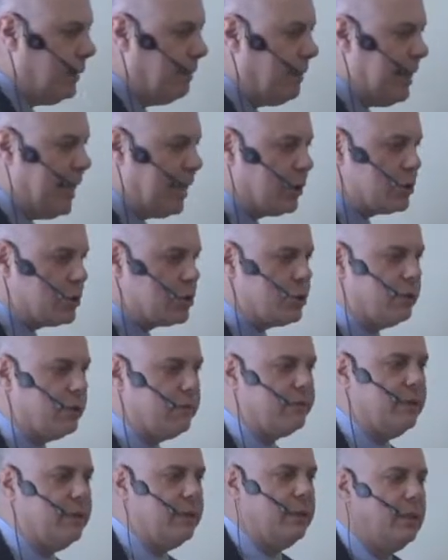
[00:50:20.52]

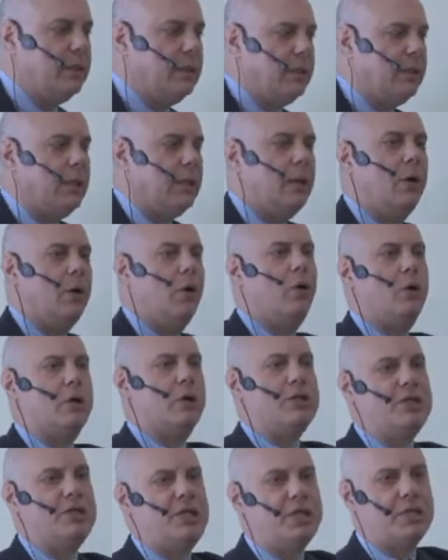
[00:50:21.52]
Microsoft
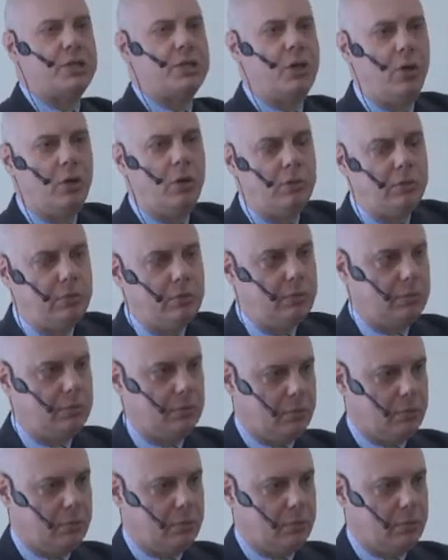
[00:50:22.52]
or Cisco